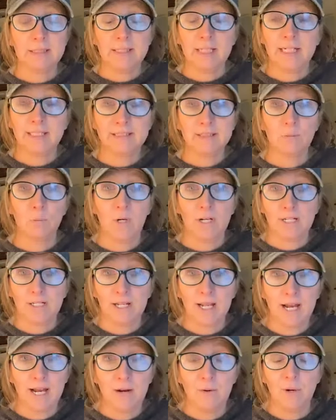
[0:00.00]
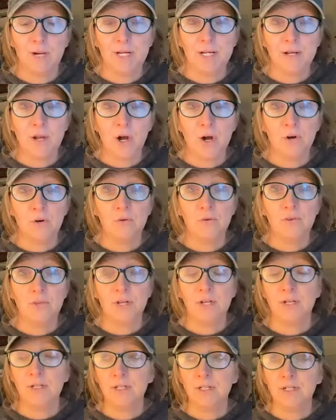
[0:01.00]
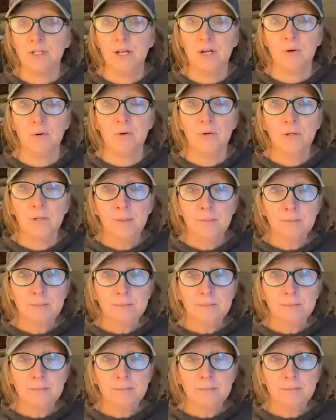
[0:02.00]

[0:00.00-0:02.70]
And that's why now I know that, you know,